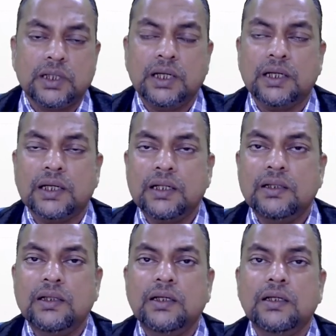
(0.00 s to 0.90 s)
a
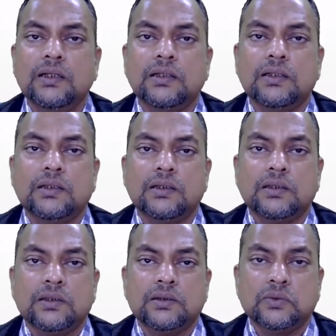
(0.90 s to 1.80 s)
healthy
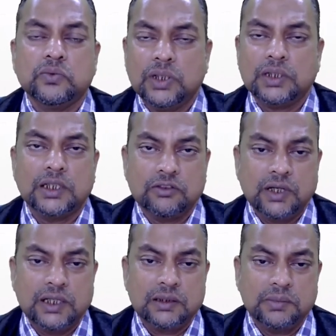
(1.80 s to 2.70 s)
work
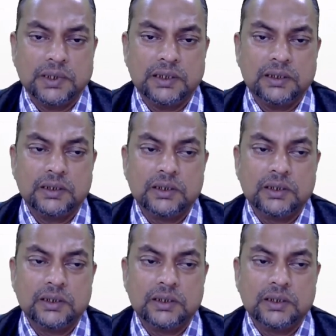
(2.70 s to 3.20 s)
environment